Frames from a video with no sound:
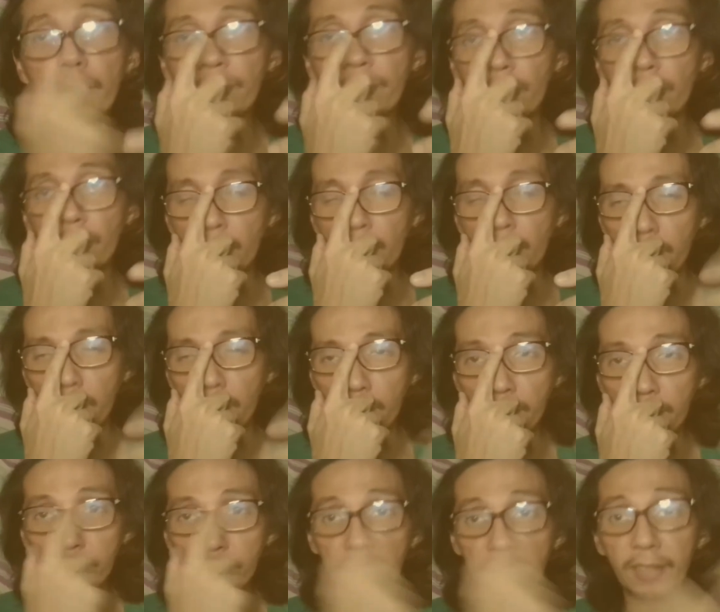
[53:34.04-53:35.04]
for
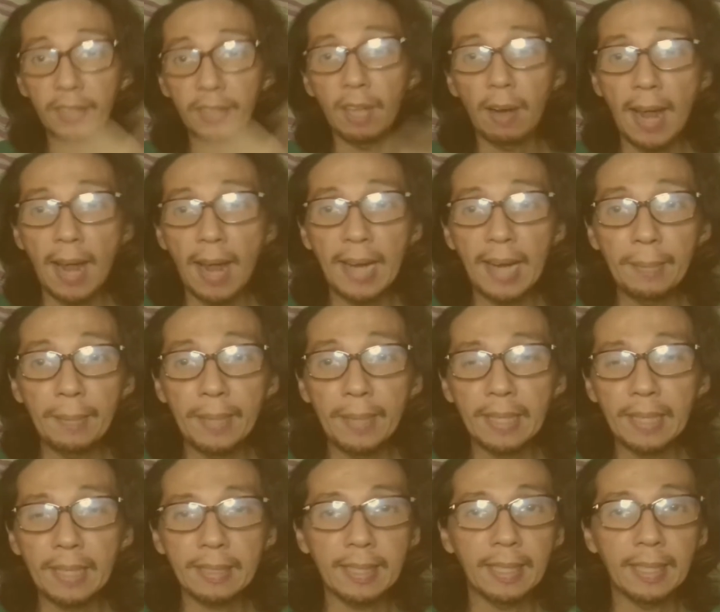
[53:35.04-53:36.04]
the entire
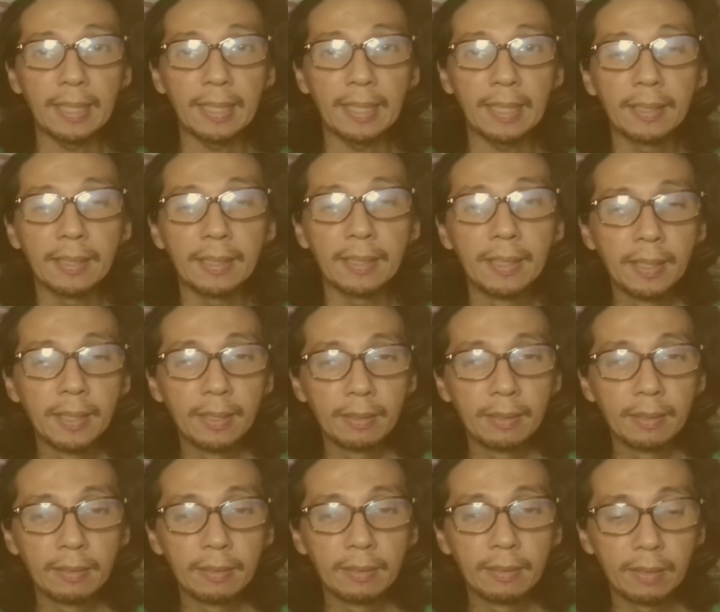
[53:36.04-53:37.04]
anime kasi
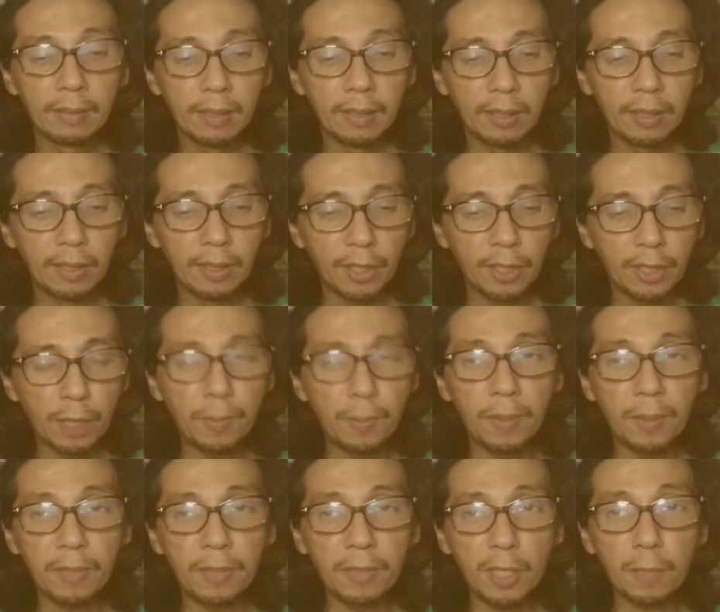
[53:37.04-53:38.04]
she's
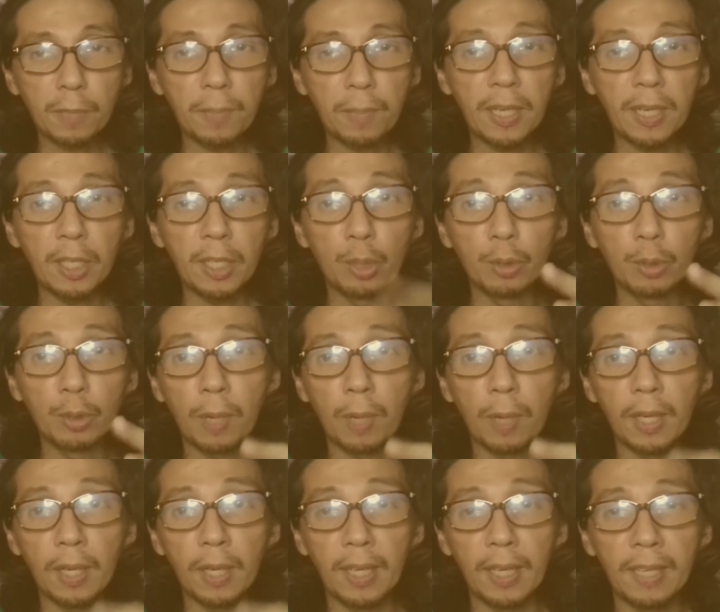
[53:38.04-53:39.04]
played a huge
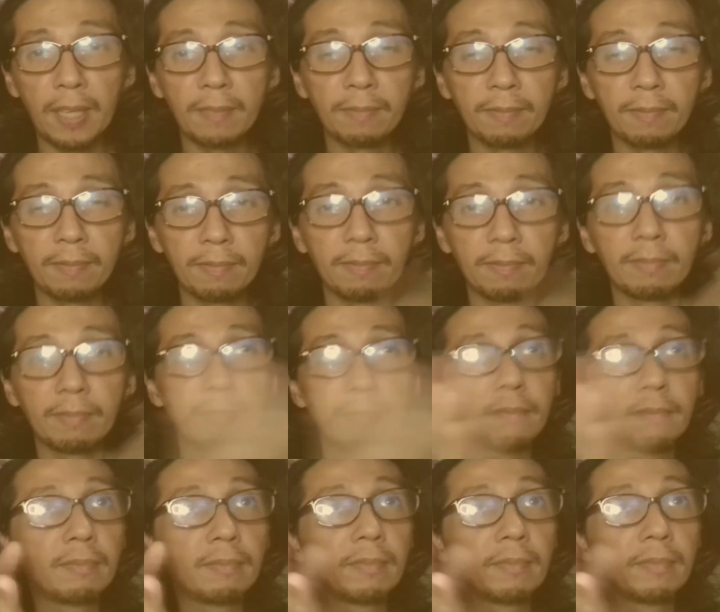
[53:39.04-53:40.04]
part in
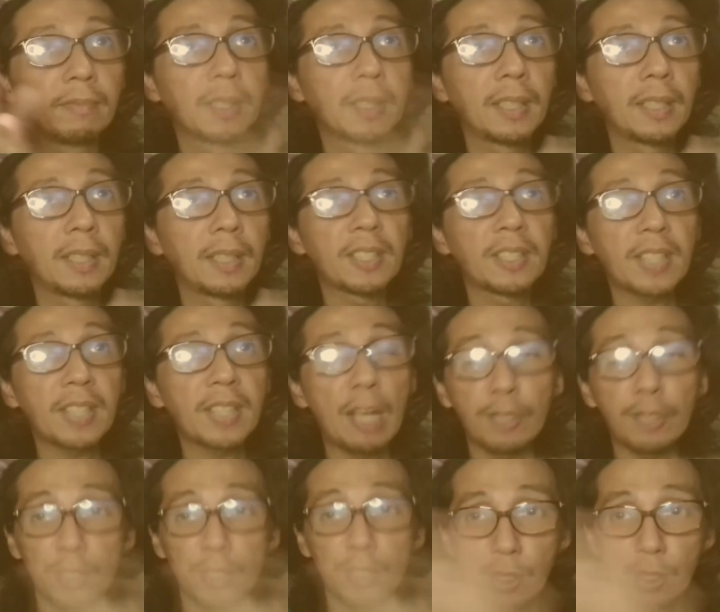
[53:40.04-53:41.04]
the
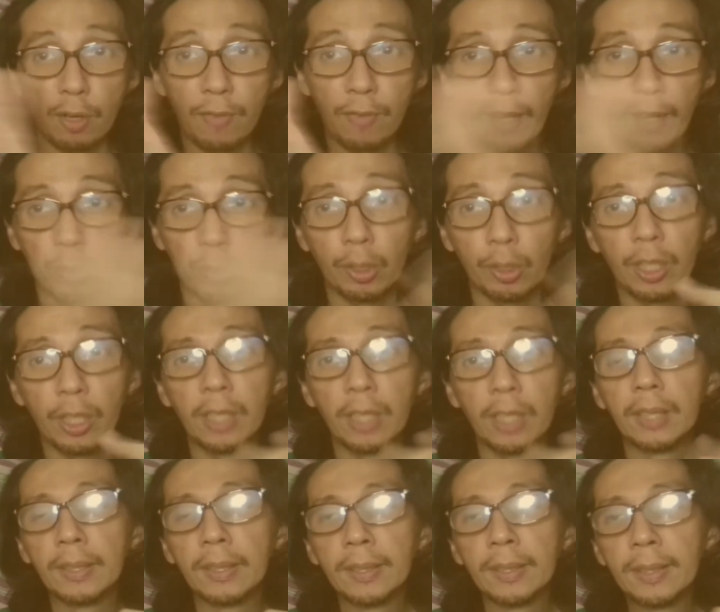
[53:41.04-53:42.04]
Scouts of the Survey Corps.
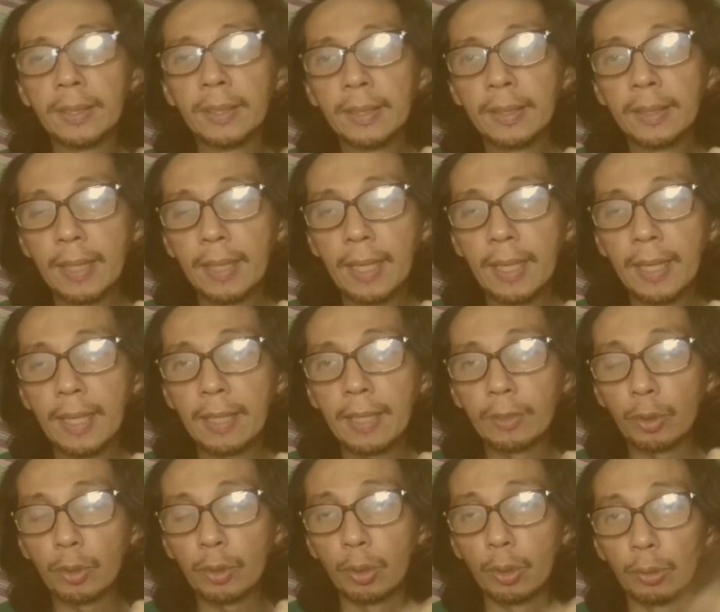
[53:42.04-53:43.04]

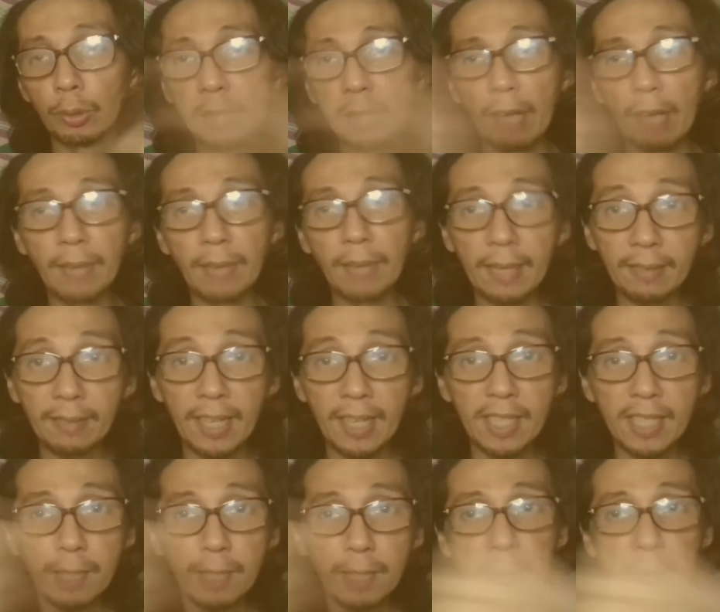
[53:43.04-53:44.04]
And to go down like
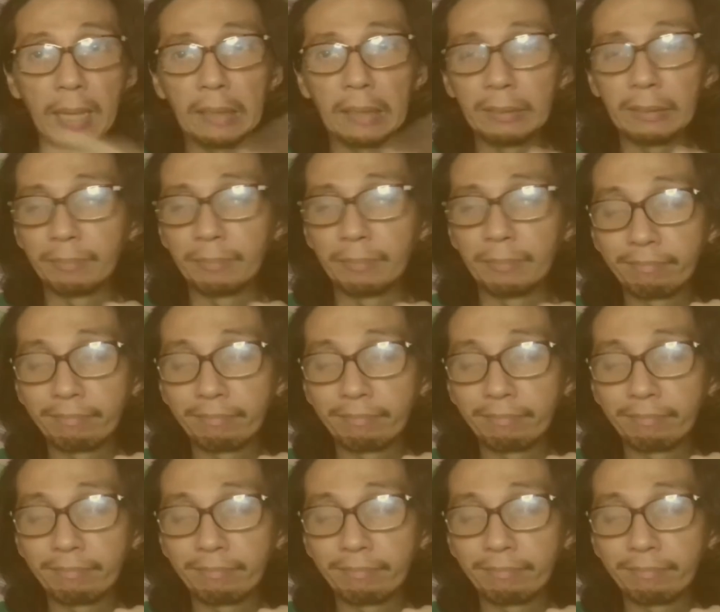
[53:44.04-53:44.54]
this, parang